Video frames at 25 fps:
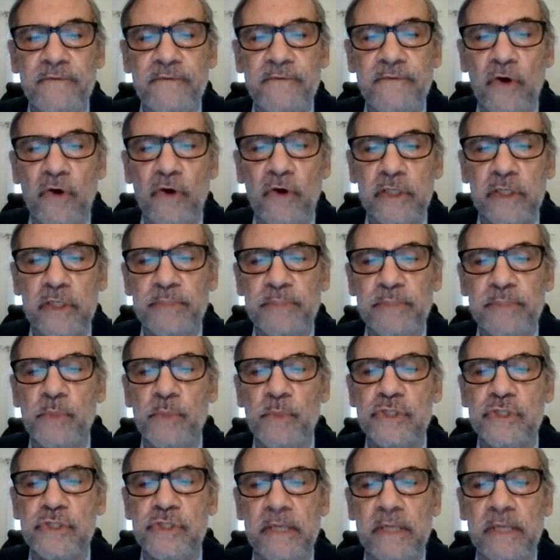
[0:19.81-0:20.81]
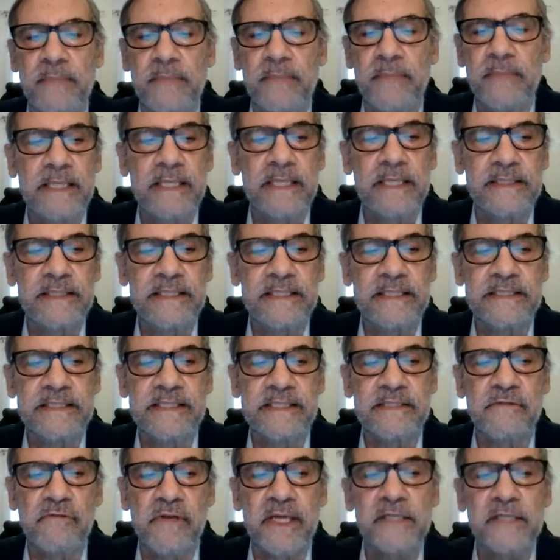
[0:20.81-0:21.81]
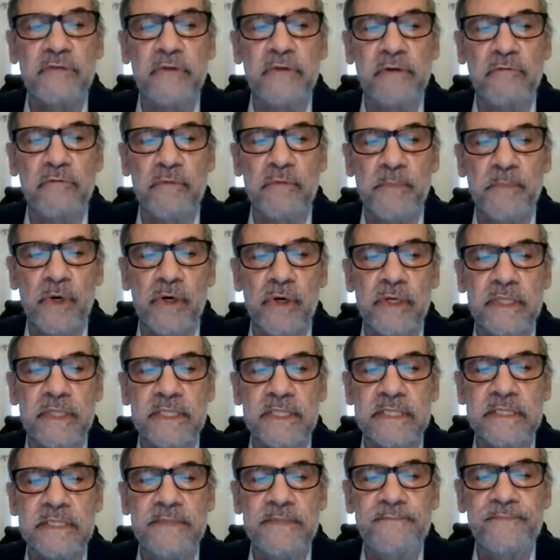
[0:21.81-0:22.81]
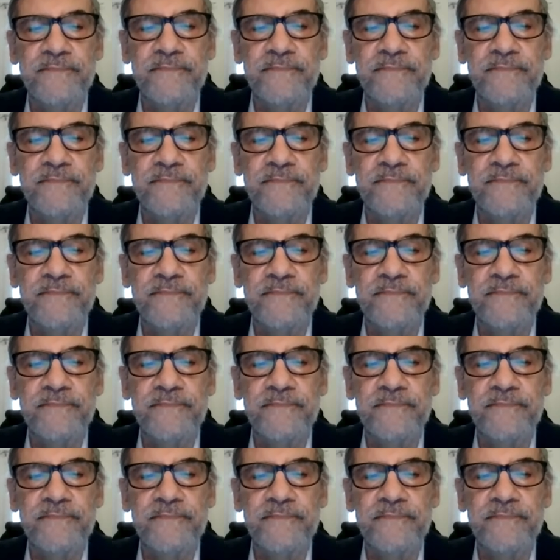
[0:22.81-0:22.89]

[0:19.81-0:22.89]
the place from which I'm making these introductory remarks,